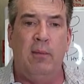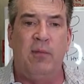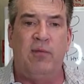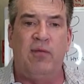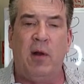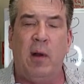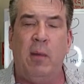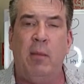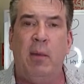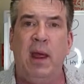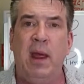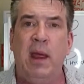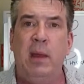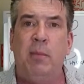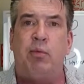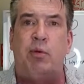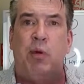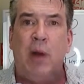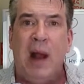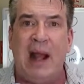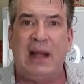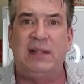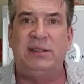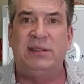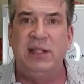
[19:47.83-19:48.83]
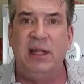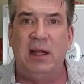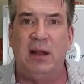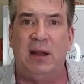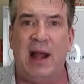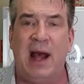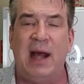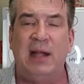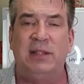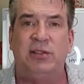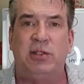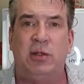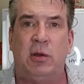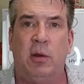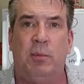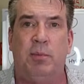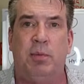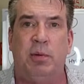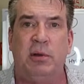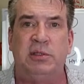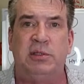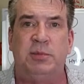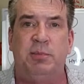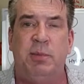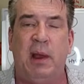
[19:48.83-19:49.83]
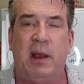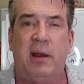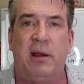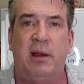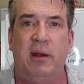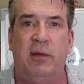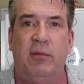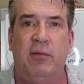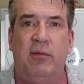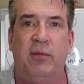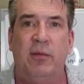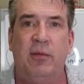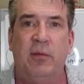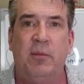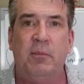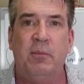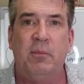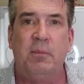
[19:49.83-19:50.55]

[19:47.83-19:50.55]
from a praxeological perspective,